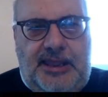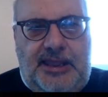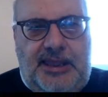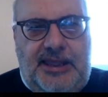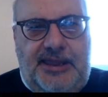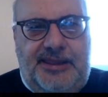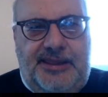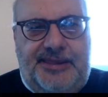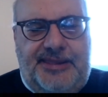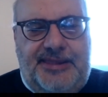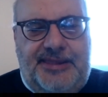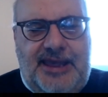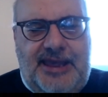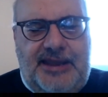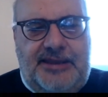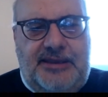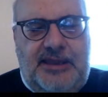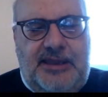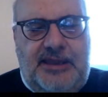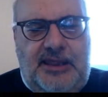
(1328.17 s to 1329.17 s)
is
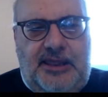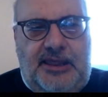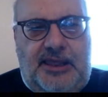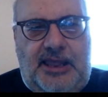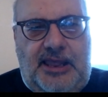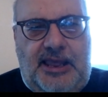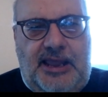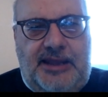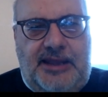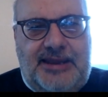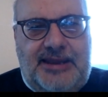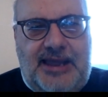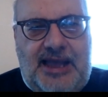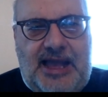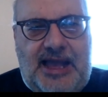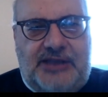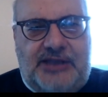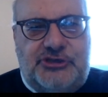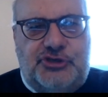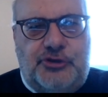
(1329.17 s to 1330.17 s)
that it
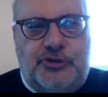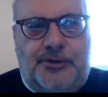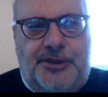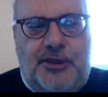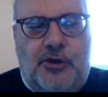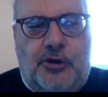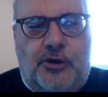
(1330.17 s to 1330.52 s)
actually